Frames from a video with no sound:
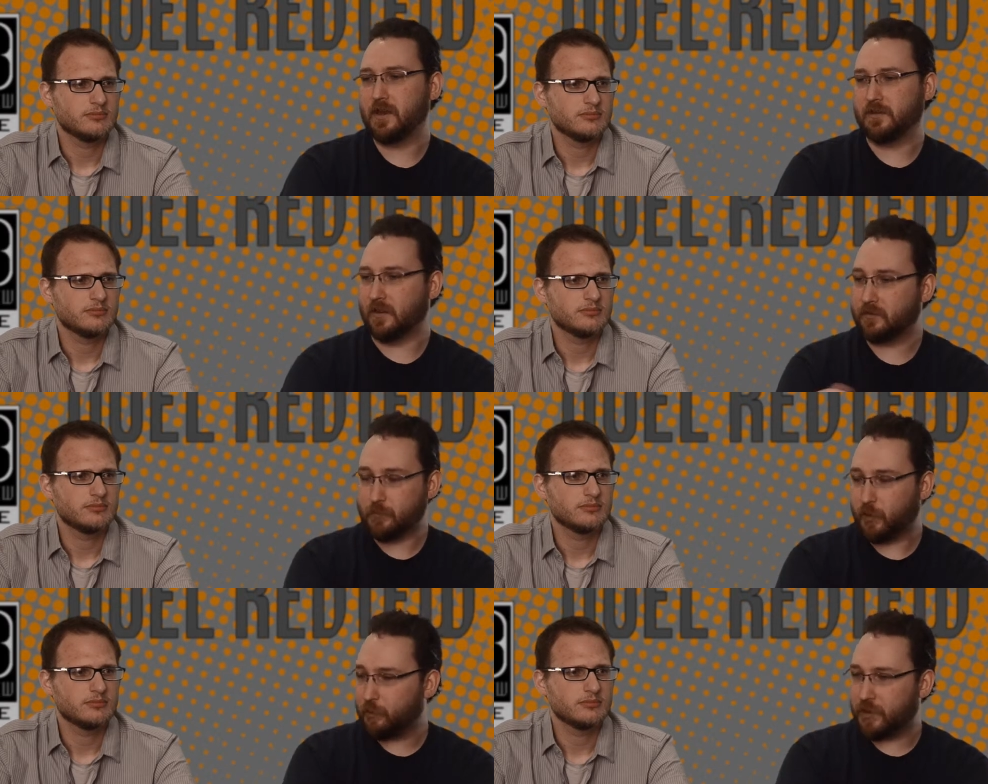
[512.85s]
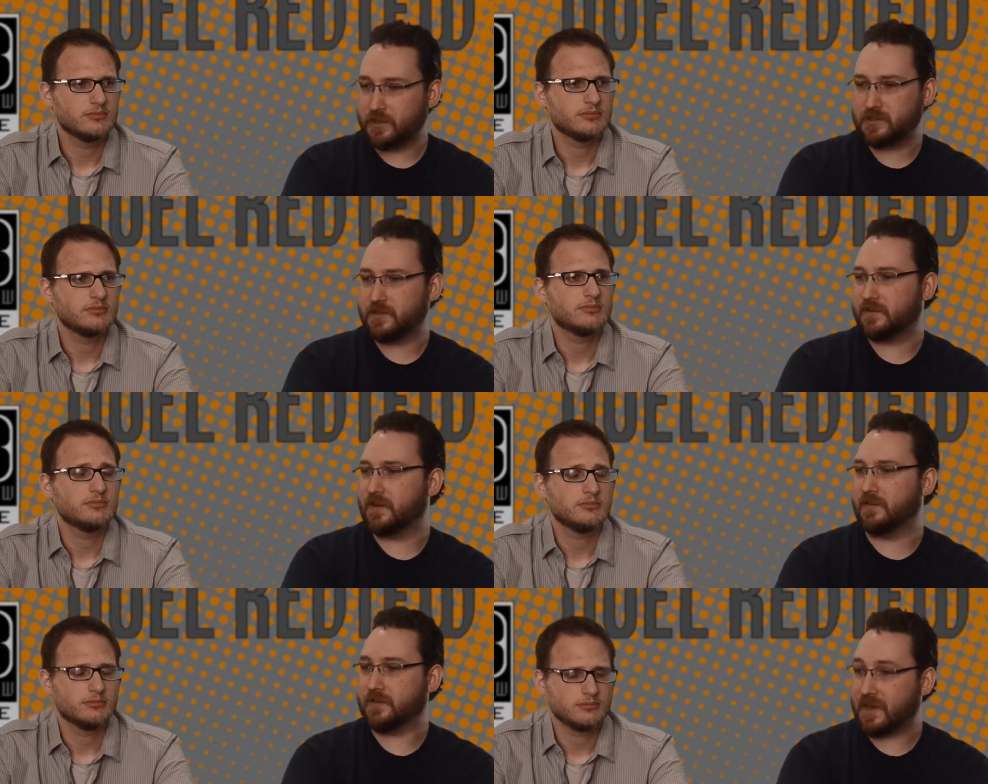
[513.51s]
Speaker 1: it doesn't pull punches
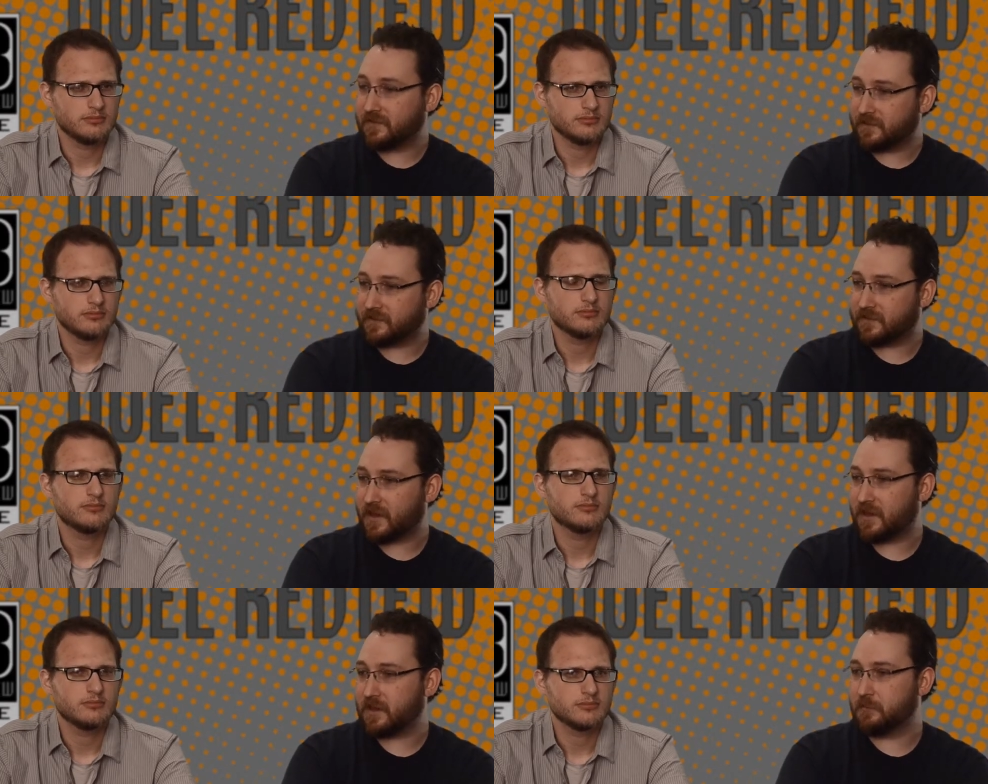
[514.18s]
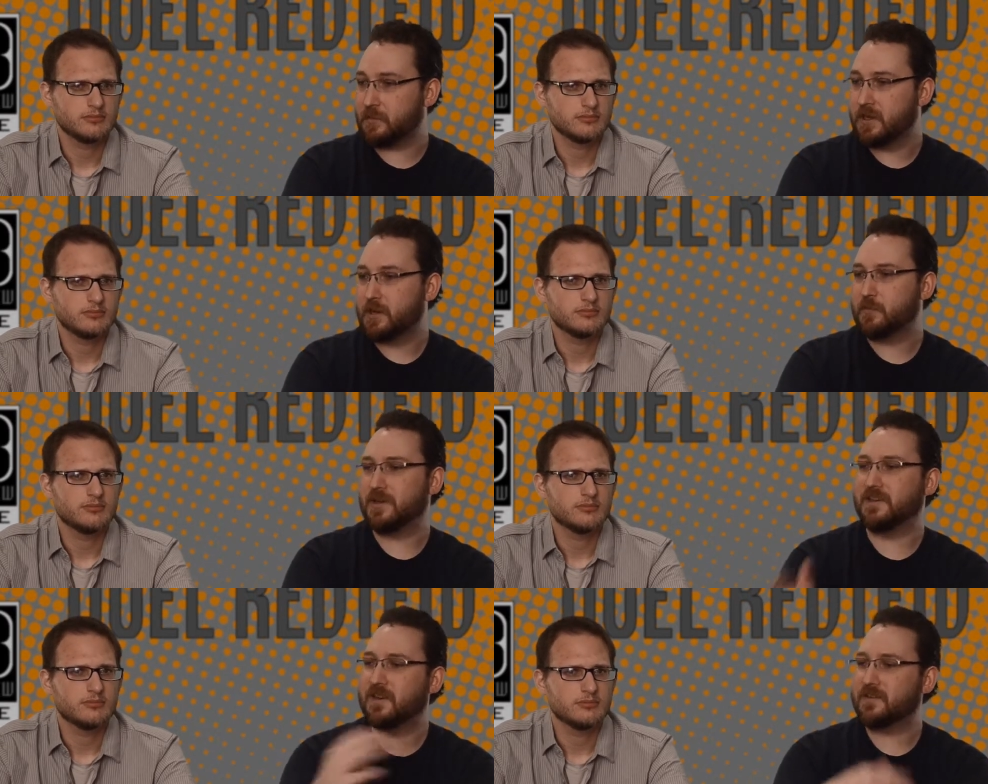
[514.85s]
and it takes its time,
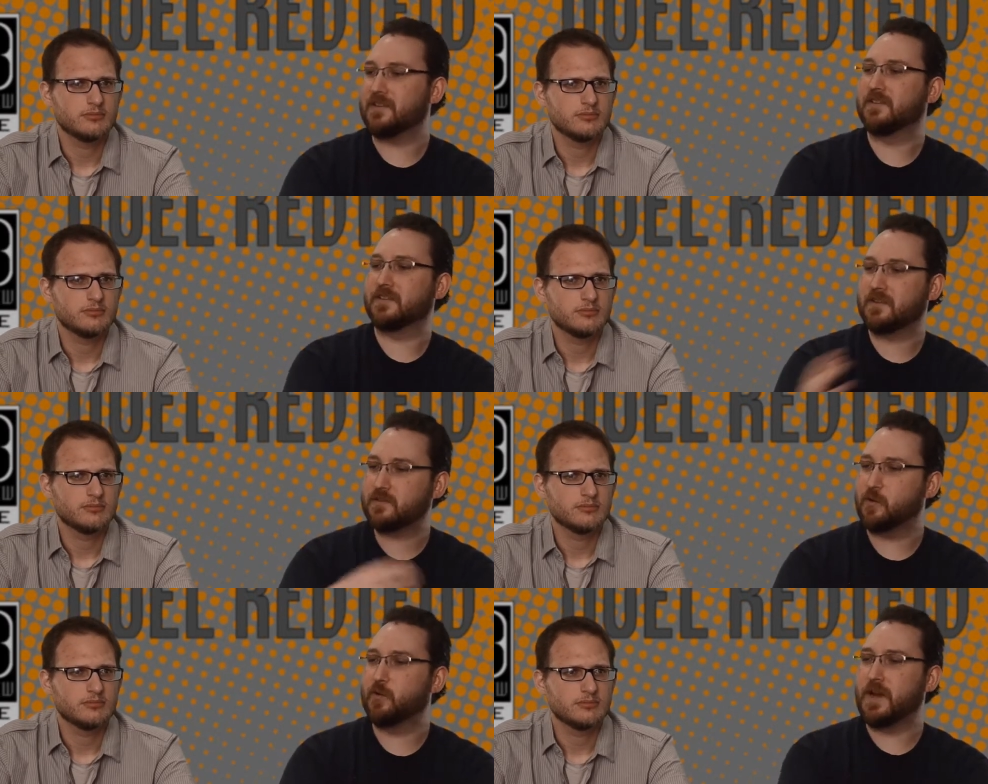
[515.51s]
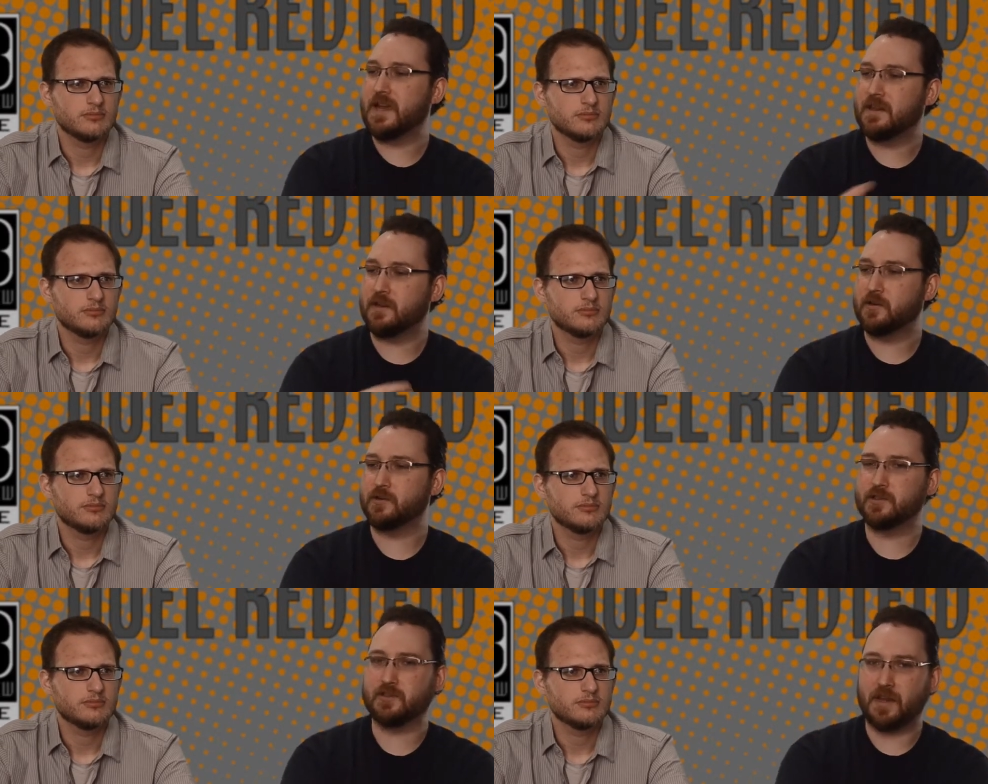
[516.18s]
but it does it in such a way that
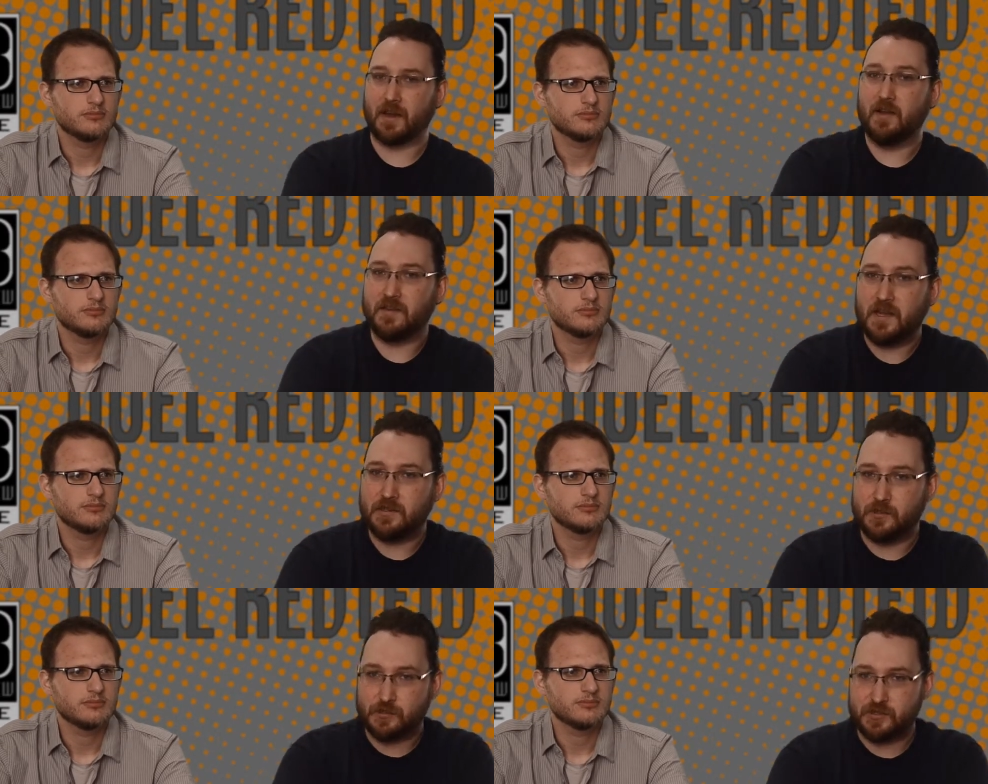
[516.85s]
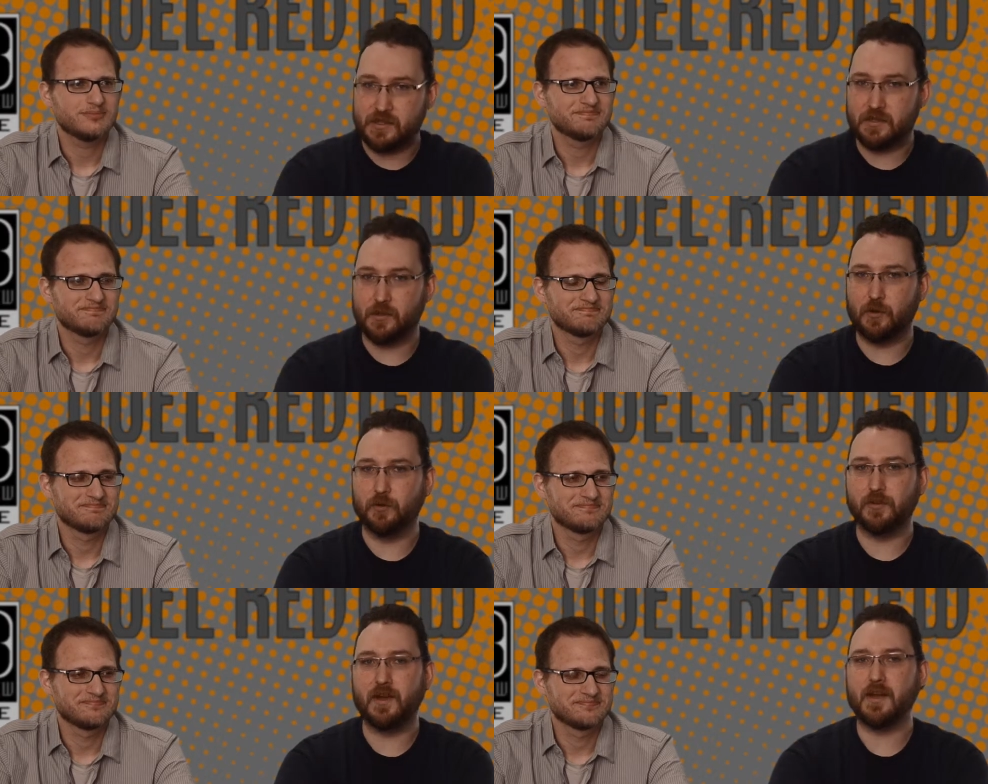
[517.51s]
you're just like on the edge of your seat the
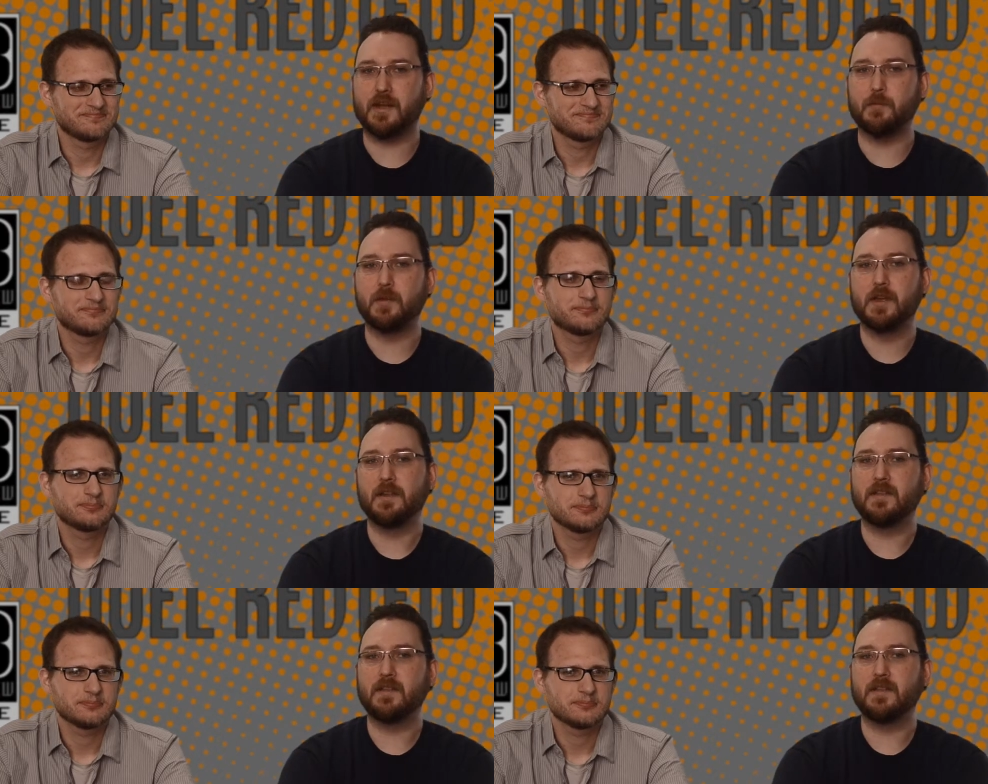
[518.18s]
whole time.